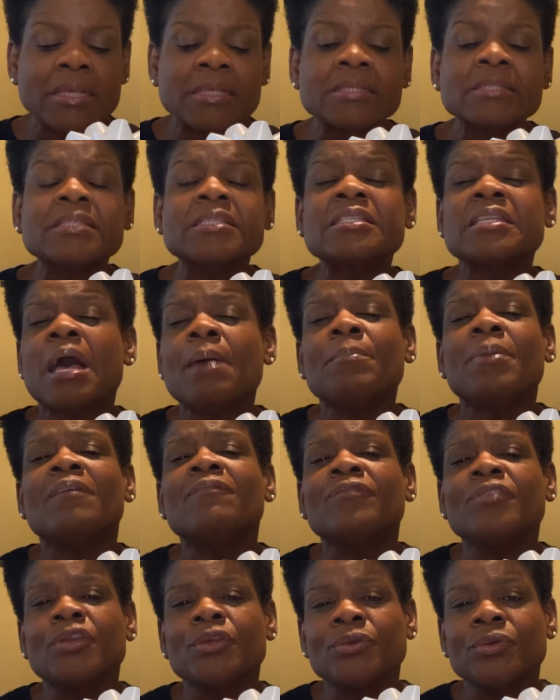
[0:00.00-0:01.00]
Some
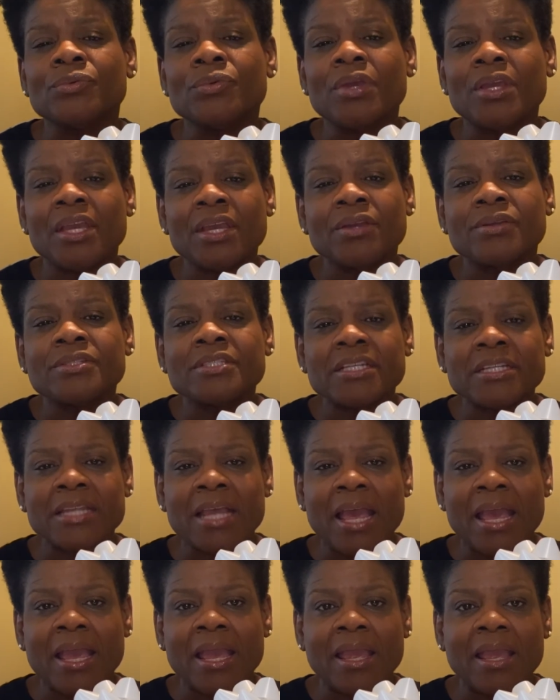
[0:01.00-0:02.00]
of you here
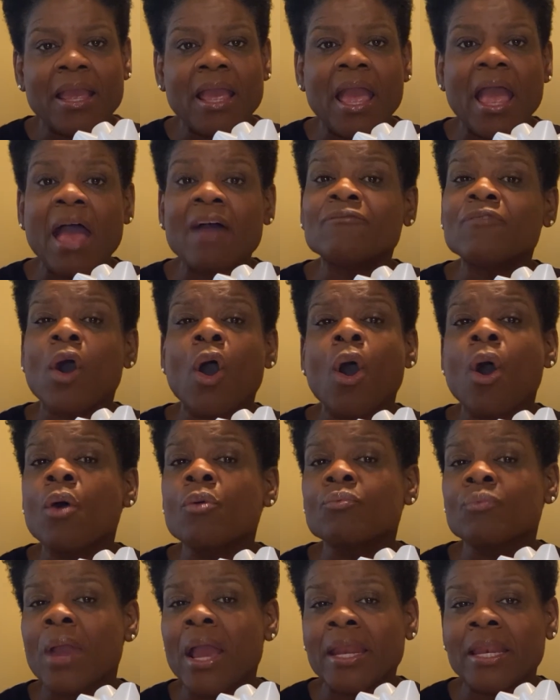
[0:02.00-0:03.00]
today have
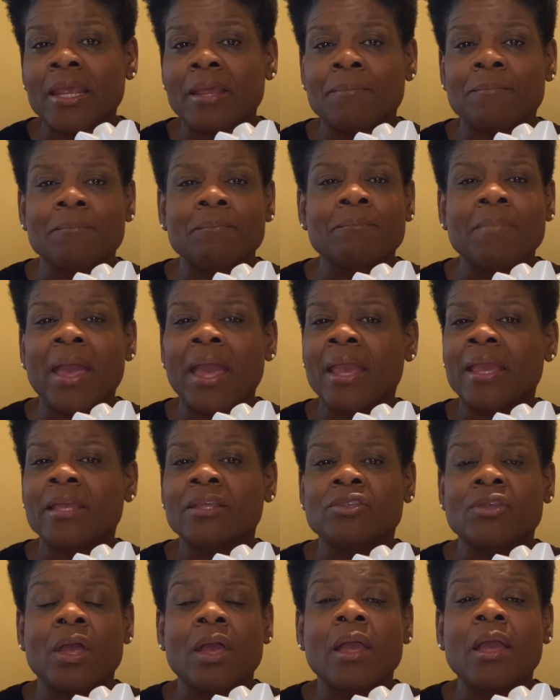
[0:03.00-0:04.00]
already
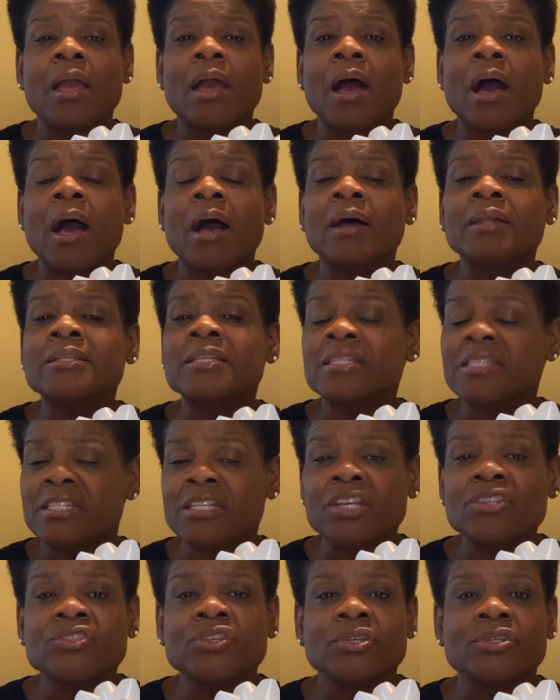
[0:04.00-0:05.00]
made a
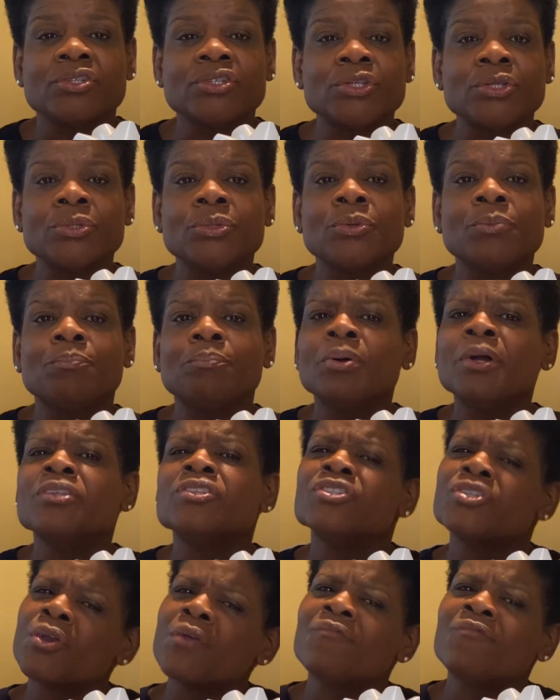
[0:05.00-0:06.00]
decision to
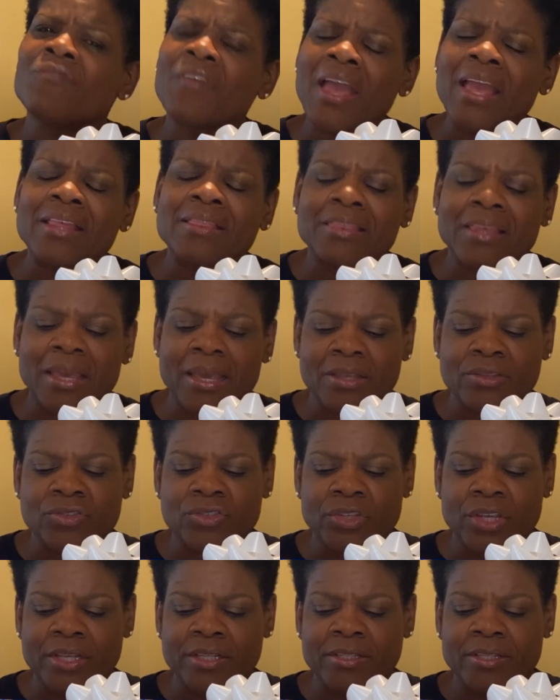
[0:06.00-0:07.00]
put your faith in
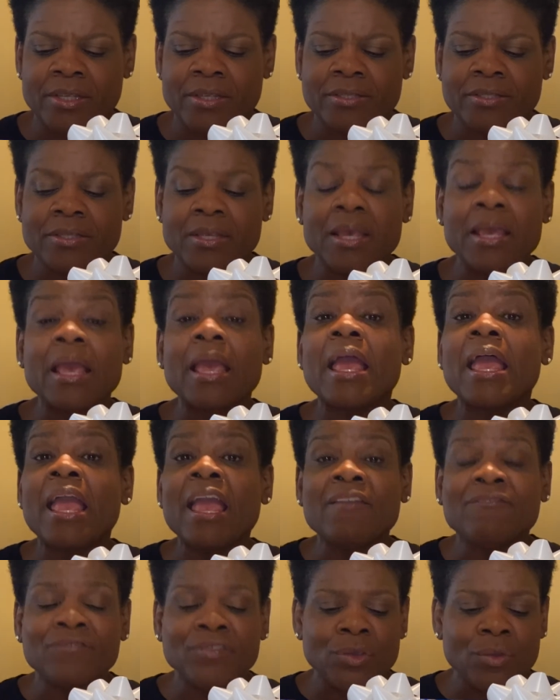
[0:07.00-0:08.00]
Jesus.
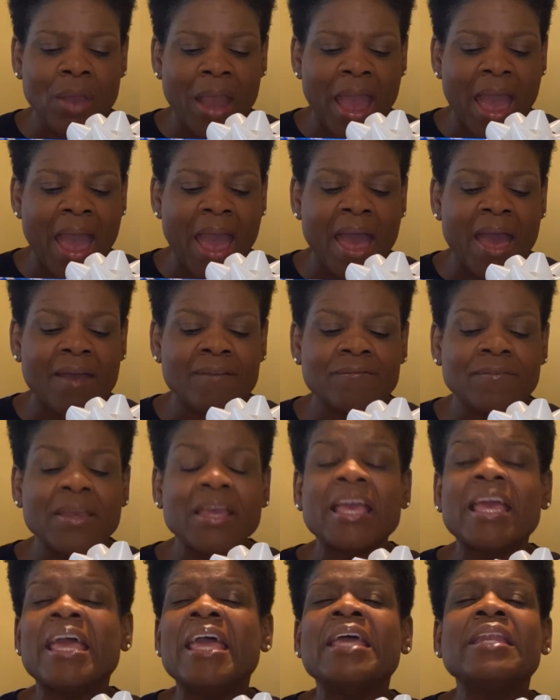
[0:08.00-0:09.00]
If you have,
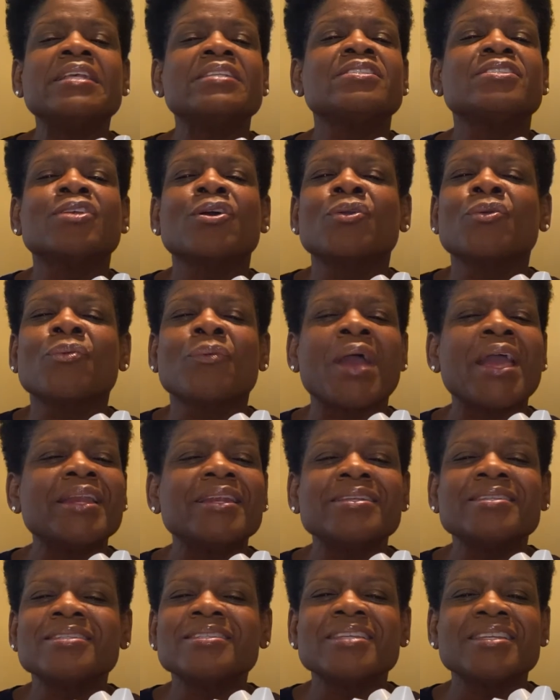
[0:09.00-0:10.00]
it is the
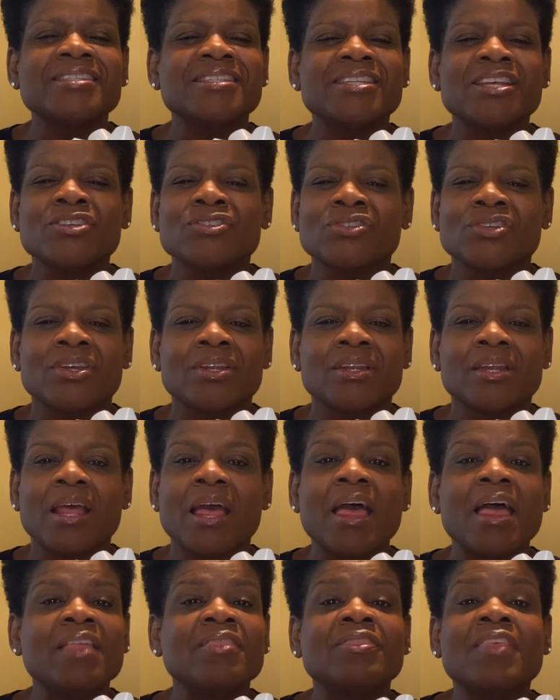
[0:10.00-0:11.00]
greatest decision
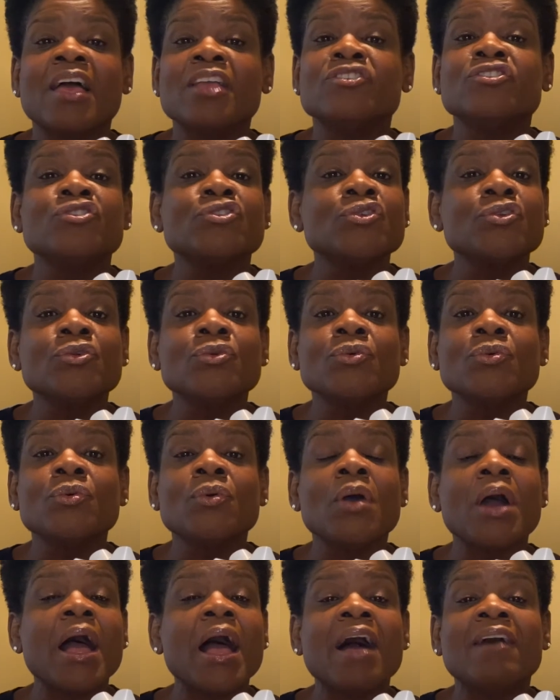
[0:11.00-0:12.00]
that
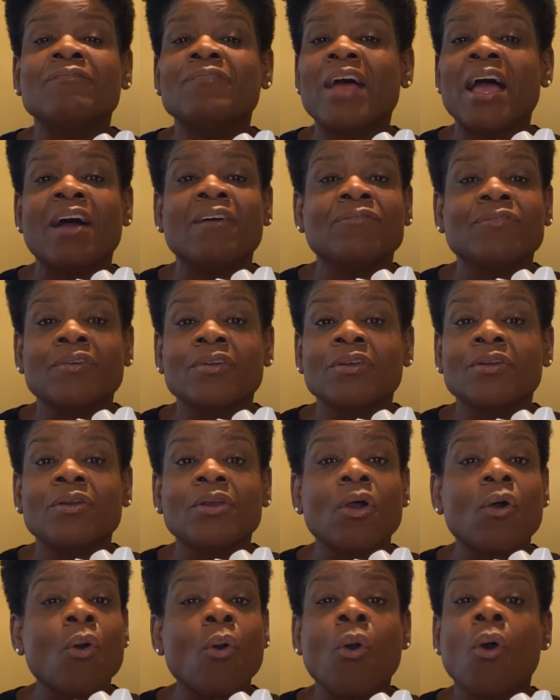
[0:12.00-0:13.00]
you have
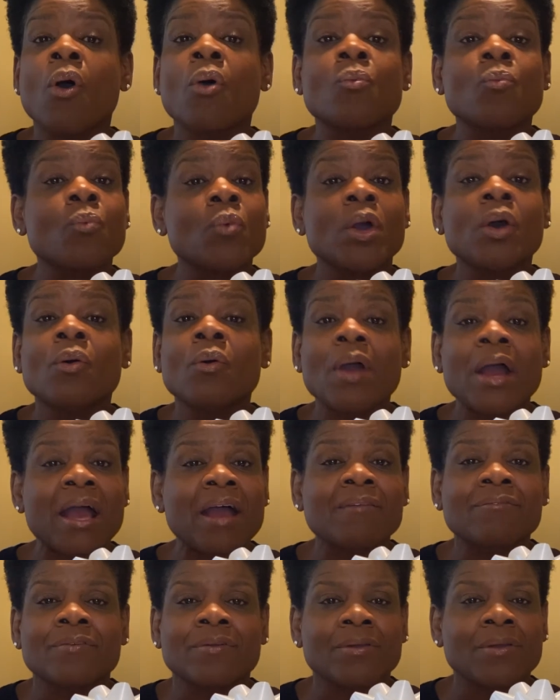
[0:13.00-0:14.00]
ever or will
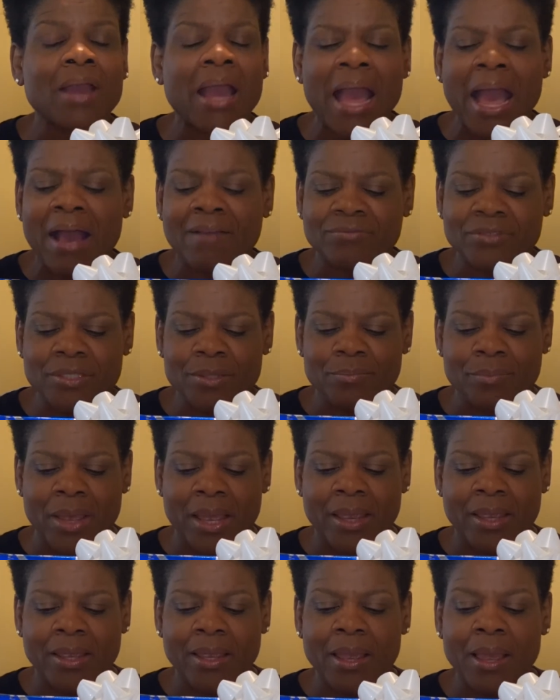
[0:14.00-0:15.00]
ever have to
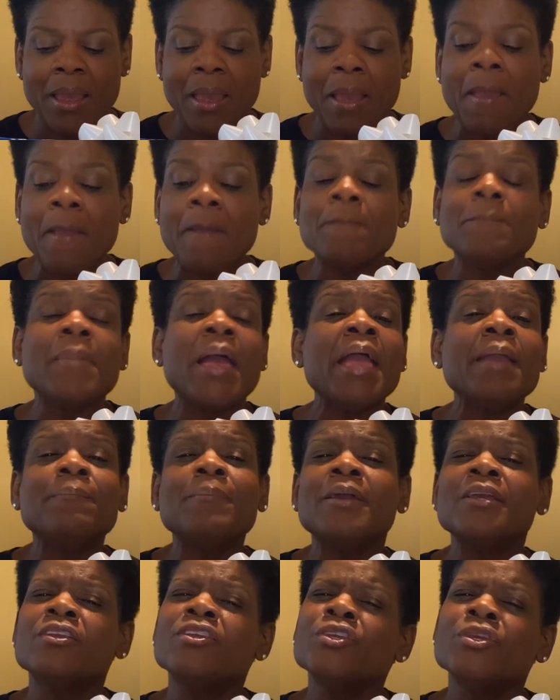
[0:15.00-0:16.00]
make.
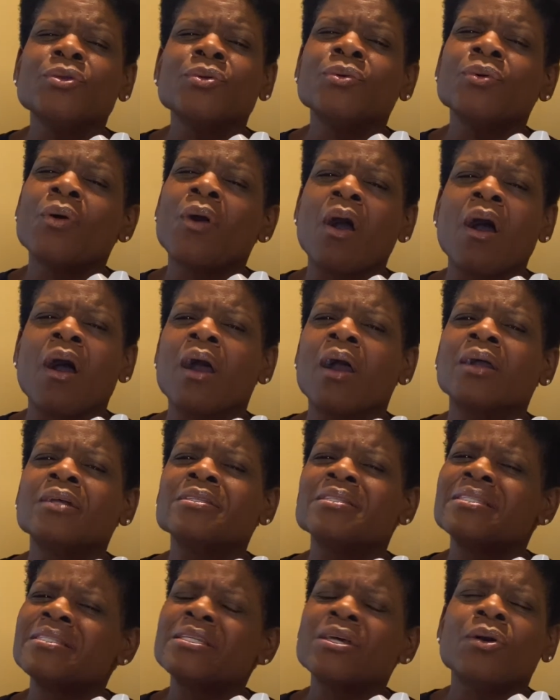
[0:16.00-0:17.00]
Maybe you are
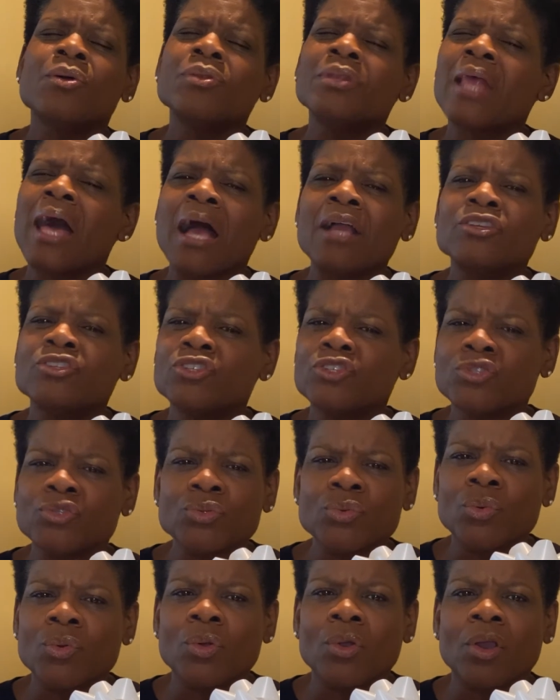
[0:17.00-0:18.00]
still not
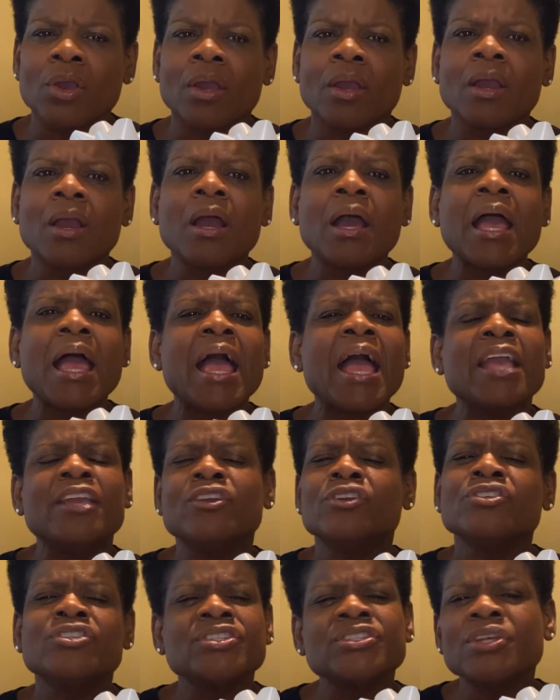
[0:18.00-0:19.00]
sure and
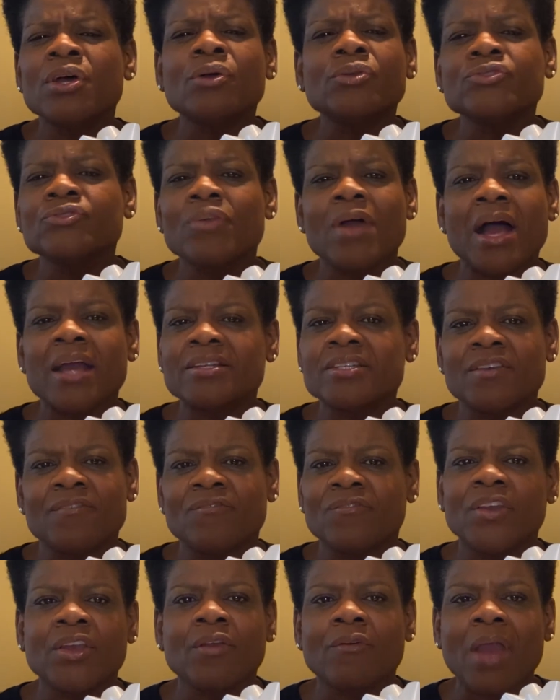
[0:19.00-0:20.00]
you're still trying to
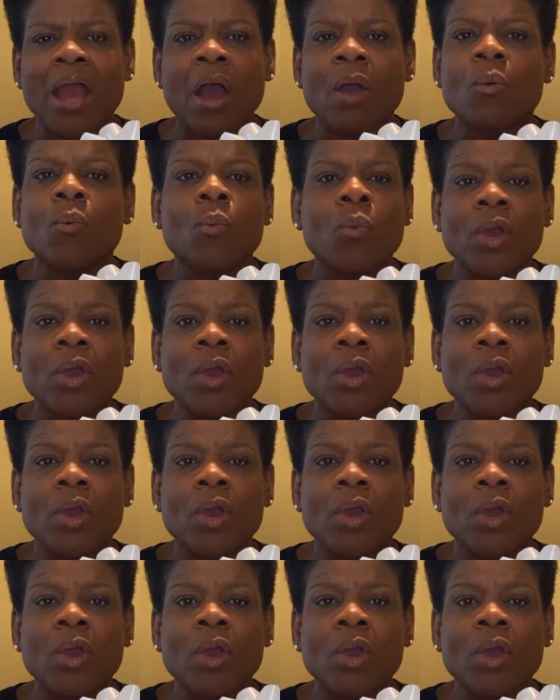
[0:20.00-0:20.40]
figure out